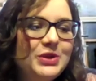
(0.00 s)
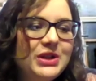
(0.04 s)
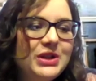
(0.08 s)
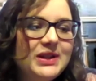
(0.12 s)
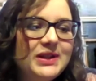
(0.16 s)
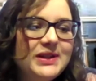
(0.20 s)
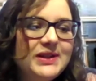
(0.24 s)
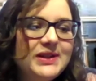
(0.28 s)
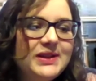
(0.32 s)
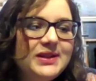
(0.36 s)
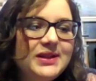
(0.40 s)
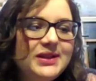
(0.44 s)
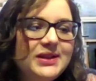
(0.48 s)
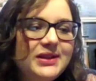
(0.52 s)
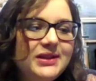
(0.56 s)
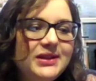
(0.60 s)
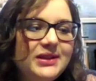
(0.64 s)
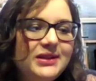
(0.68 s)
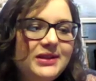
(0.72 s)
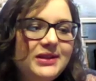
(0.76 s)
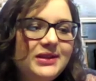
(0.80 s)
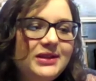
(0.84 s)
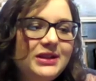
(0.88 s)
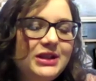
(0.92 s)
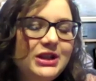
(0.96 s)
just
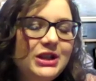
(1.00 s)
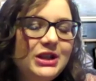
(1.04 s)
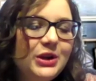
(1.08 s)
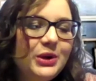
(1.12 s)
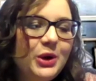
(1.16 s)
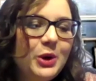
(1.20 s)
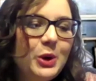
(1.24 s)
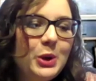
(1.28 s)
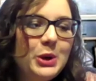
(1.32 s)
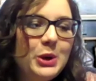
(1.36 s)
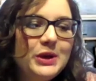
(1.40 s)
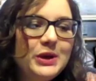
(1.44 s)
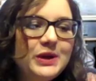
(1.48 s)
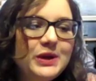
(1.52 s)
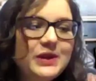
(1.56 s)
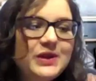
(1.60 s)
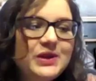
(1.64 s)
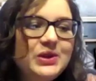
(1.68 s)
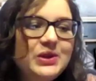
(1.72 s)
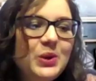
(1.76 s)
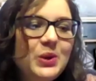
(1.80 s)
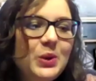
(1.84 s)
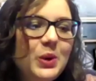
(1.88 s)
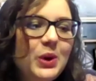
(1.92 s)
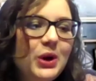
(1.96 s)
going to the
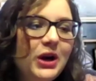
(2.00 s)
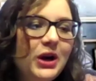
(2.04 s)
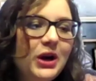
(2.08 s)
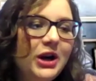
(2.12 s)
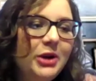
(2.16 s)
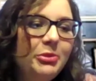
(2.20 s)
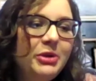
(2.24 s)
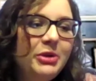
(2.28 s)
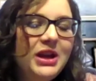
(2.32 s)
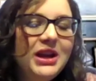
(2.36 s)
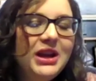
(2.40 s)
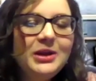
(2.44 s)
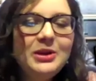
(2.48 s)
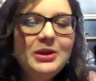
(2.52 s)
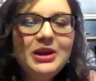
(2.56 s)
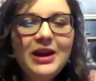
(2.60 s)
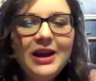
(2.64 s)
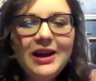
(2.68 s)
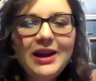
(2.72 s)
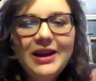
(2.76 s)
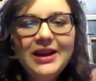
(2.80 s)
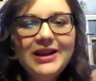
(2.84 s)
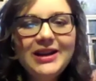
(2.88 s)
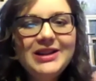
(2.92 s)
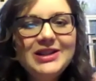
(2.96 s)
store, being
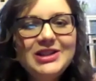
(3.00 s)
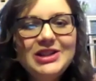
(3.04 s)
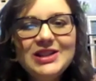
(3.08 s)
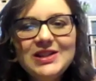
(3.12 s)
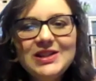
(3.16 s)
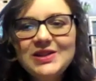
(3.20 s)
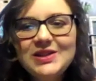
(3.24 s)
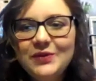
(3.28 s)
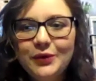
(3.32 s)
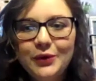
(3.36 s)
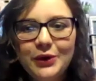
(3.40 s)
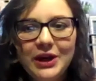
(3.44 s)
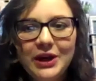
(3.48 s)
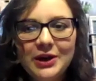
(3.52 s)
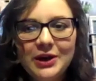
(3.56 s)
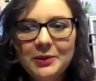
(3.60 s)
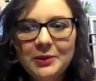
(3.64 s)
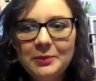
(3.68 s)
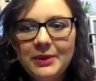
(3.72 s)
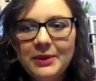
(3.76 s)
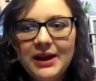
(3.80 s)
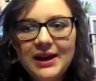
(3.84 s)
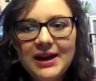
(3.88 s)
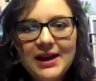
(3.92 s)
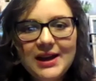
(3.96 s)
just
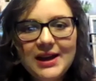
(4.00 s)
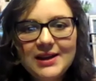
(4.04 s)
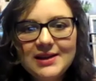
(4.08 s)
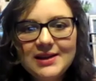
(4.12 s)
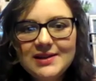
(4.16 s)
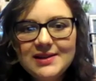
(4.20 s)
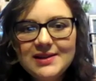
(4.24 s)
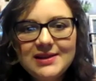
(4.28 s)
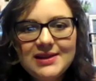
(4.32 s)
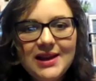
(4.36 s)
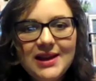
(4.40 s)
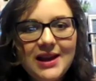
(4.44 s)
freedom, I guess.